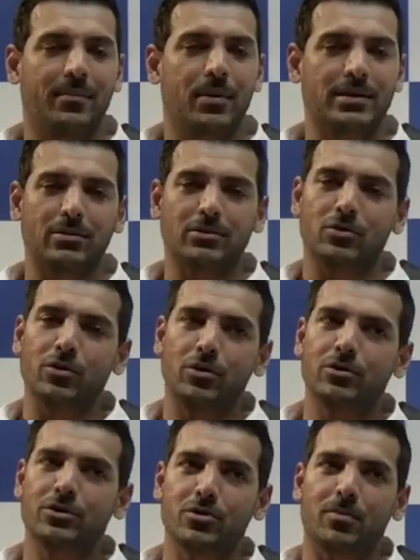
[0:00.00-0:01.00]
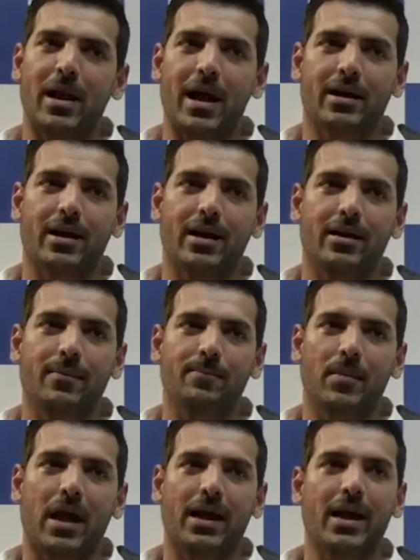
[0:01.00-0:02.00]
because I was so used to black, and
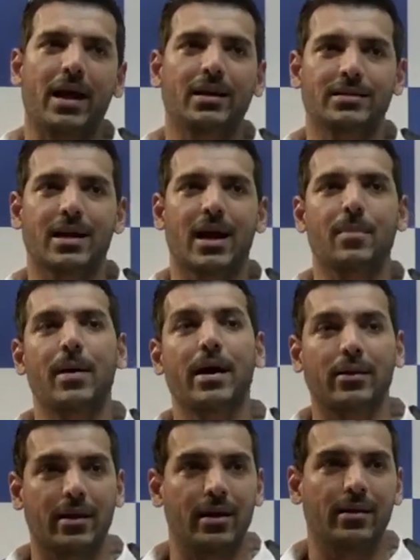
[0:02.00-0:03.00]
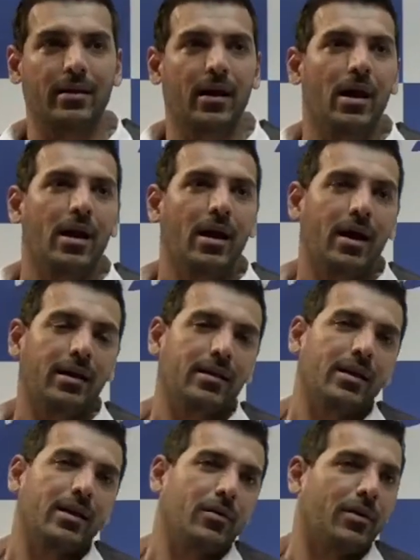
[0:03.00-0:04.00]
had I had a Skybag then, I
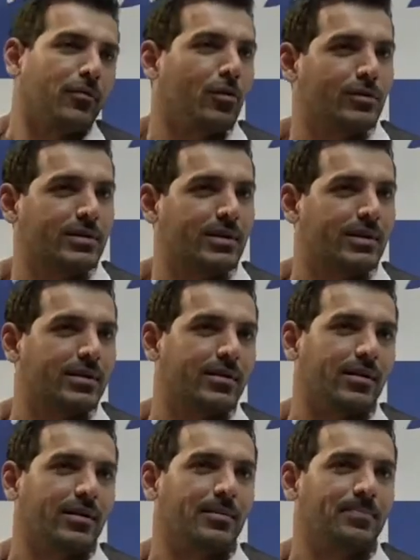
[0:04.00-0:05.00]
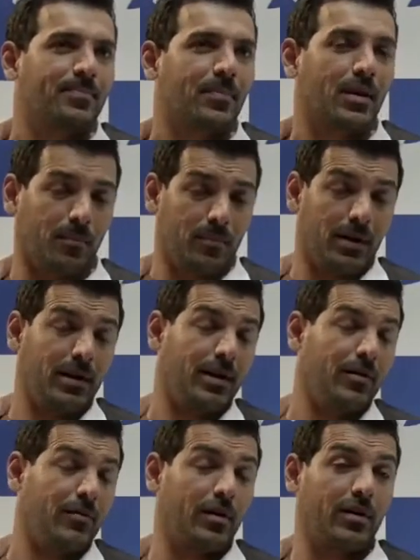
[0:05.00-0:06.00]
think I would have used it completely
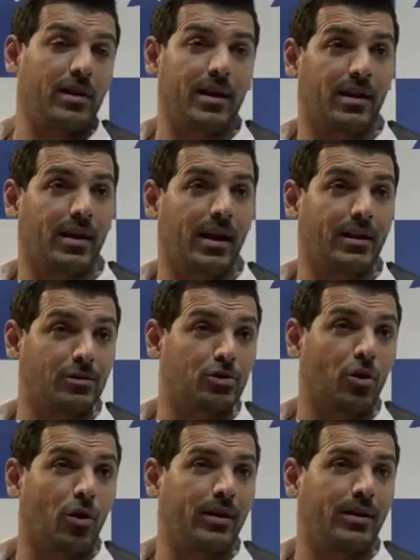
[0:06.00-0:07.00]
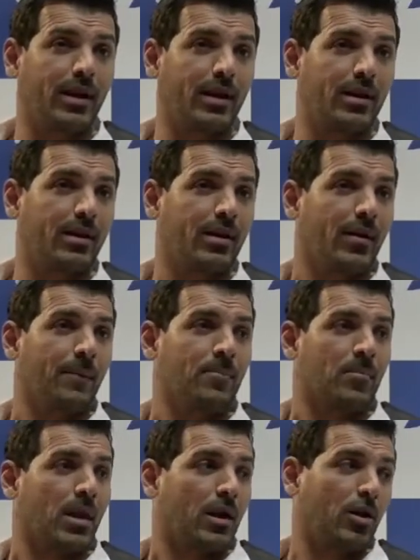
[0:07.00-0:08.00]
differently and enjoyed taking,
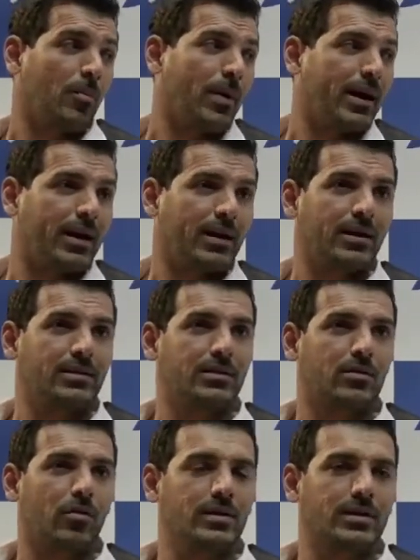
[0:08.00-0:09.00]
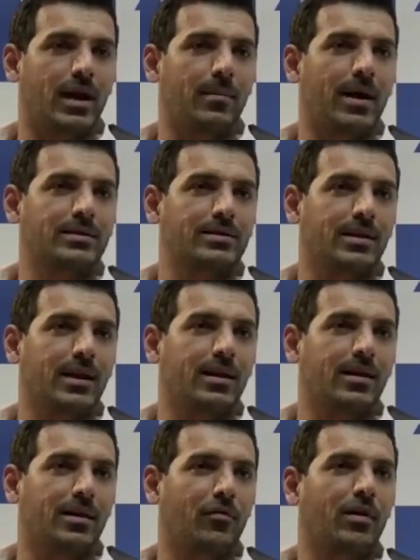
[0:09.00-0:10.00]
buying at least 3 Skybags and taking
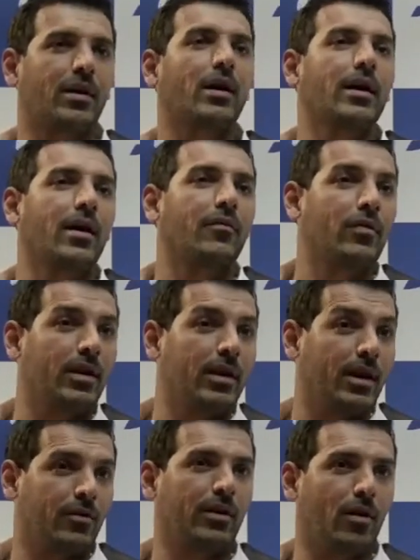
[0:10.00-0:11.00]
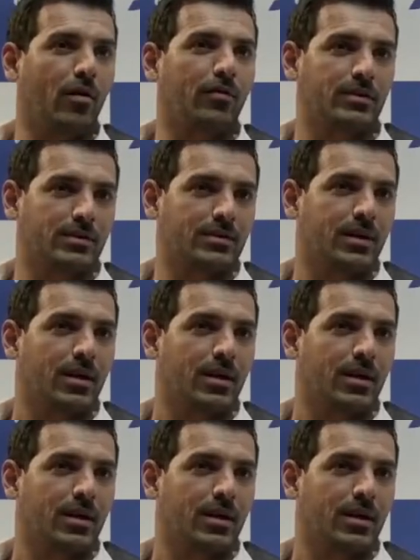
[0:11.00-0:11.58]
a different color every day to the office.